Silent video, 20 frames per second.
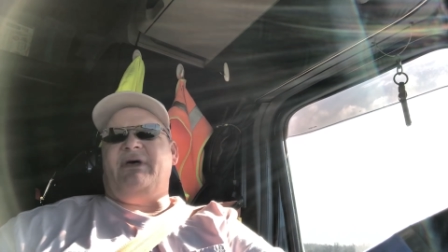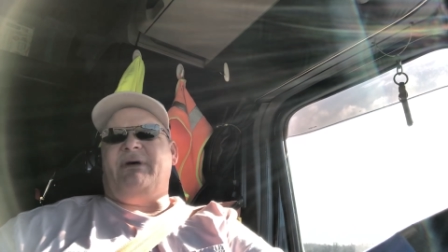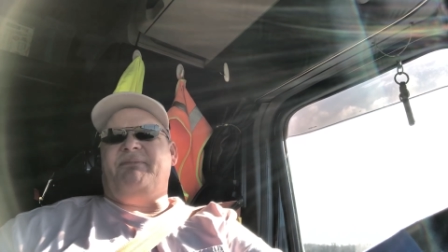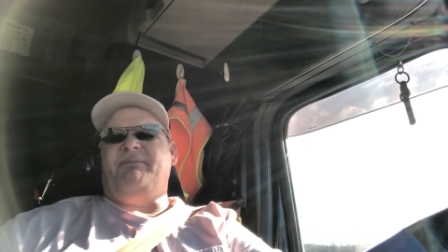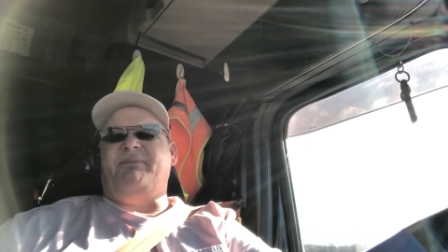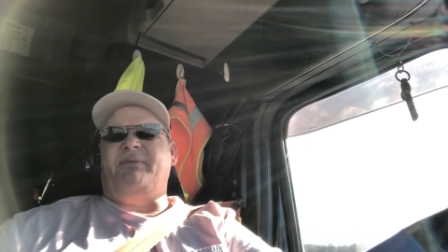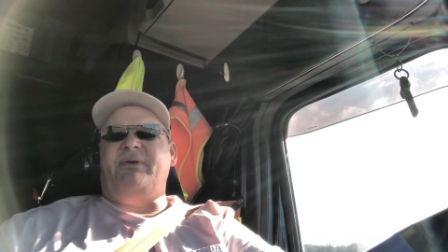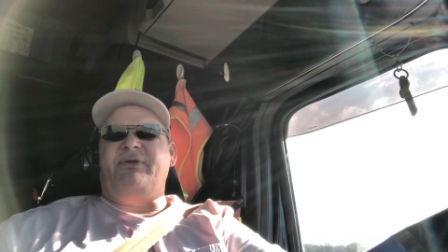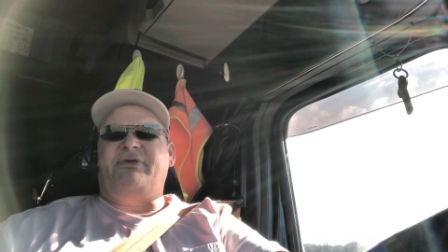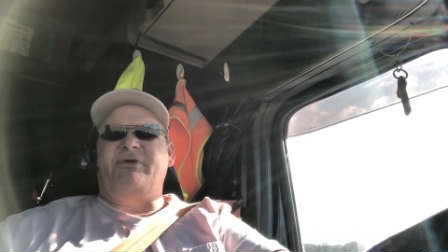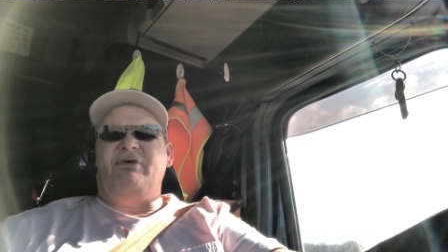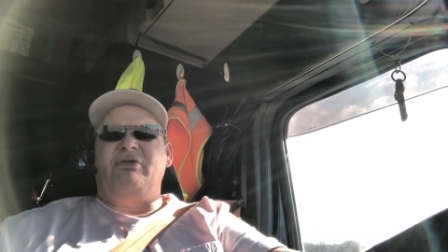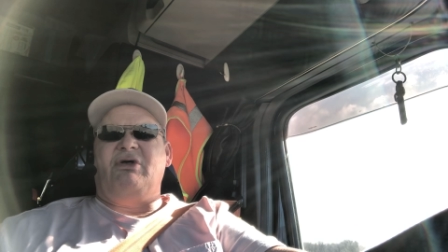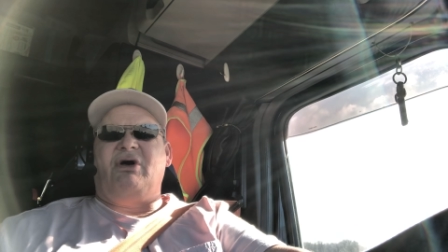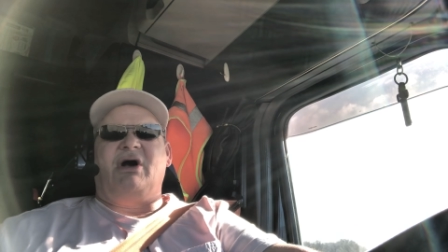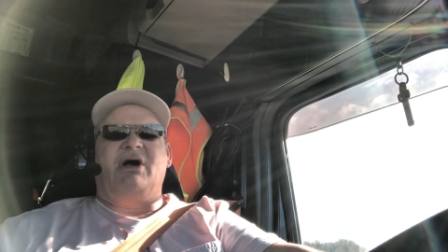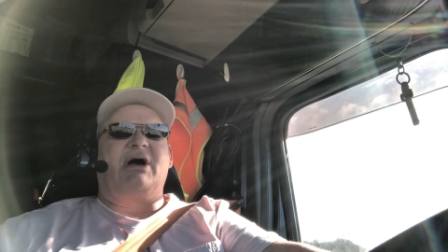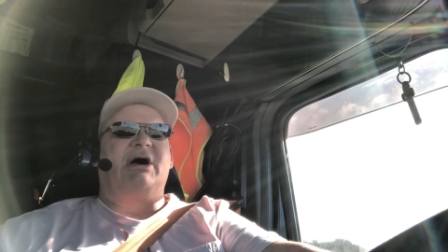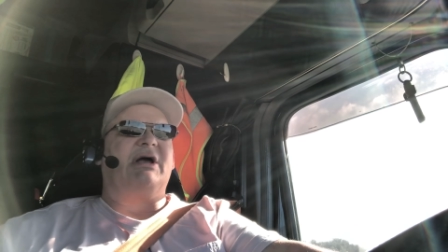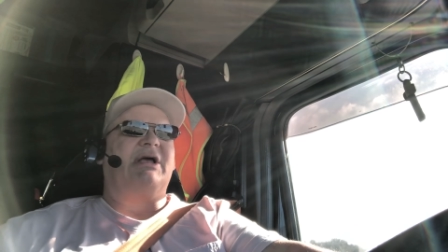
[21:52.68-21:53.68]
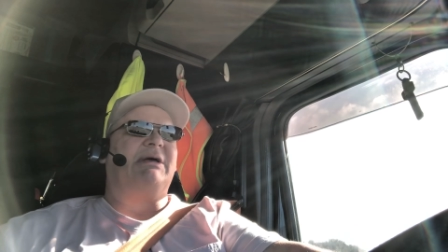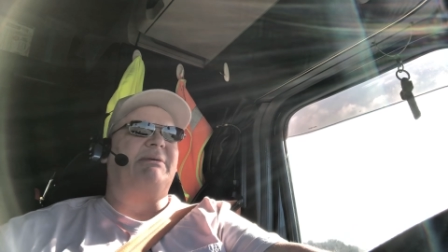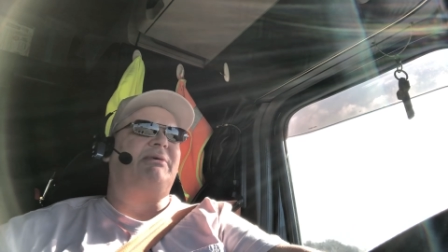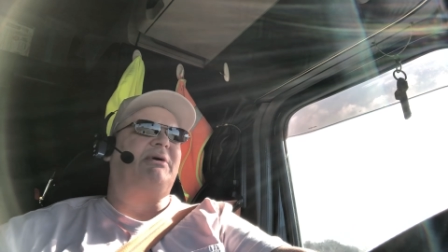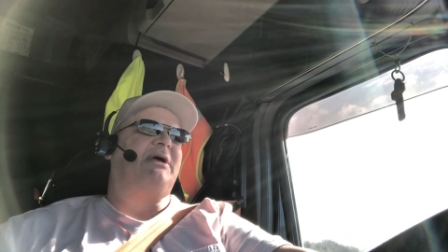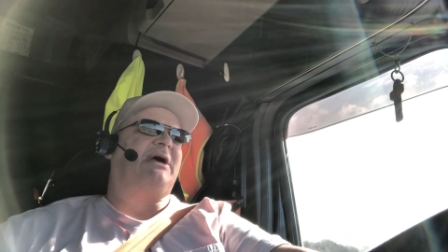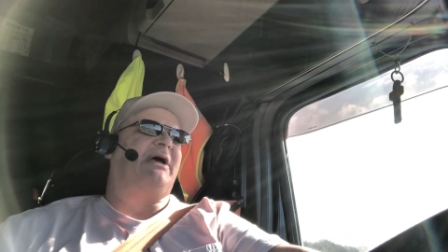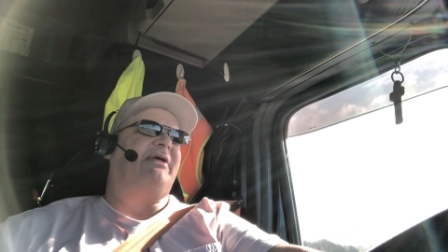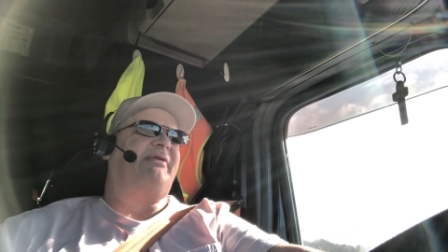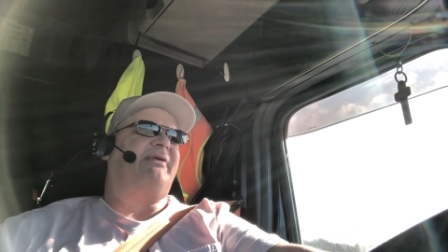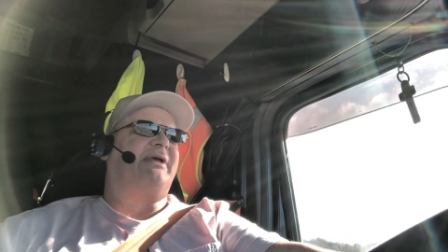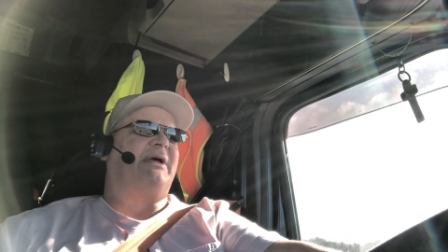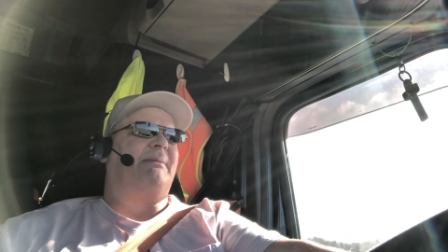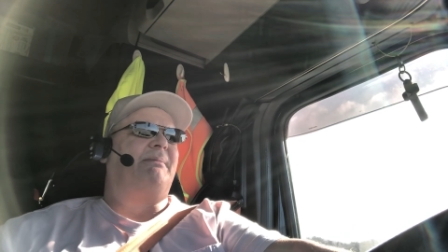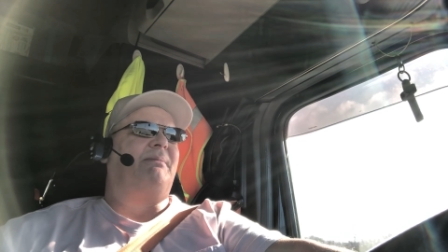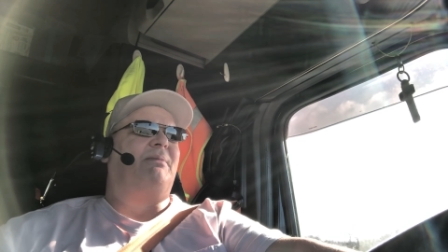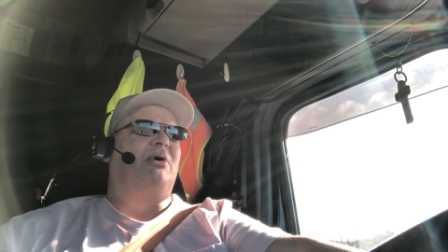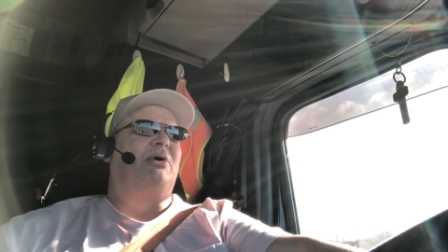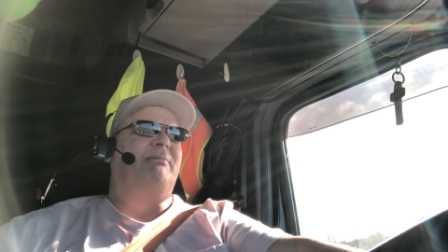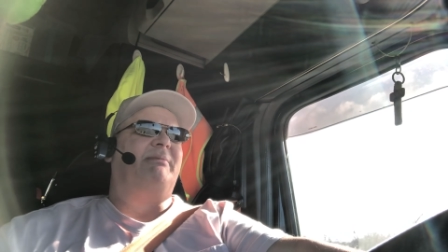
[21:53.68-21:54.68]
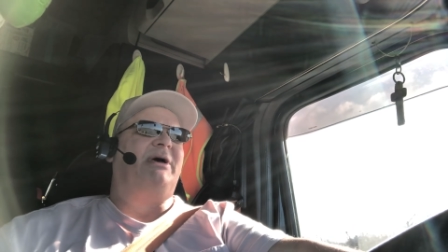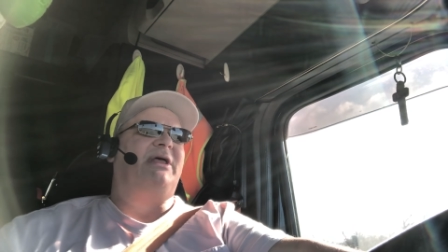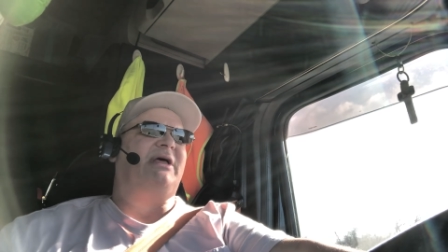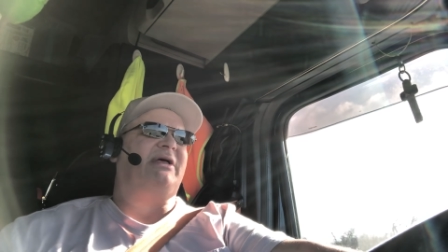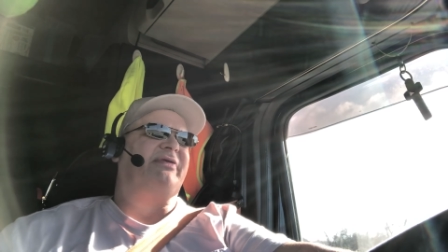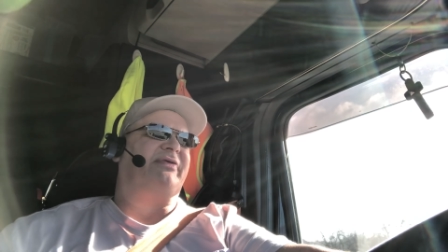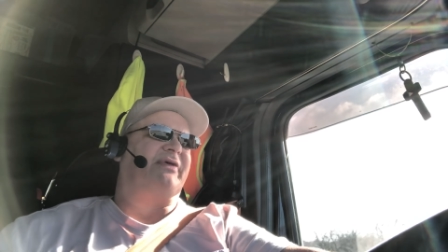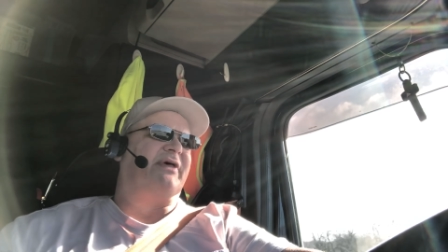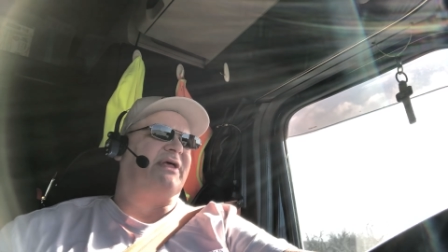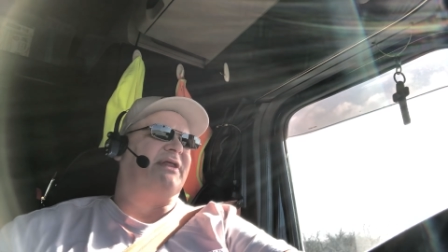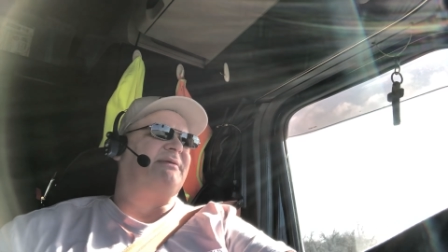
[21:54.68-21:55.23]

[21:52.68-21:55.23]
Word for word: up for too long. I'll give you guys a couple more minutes. And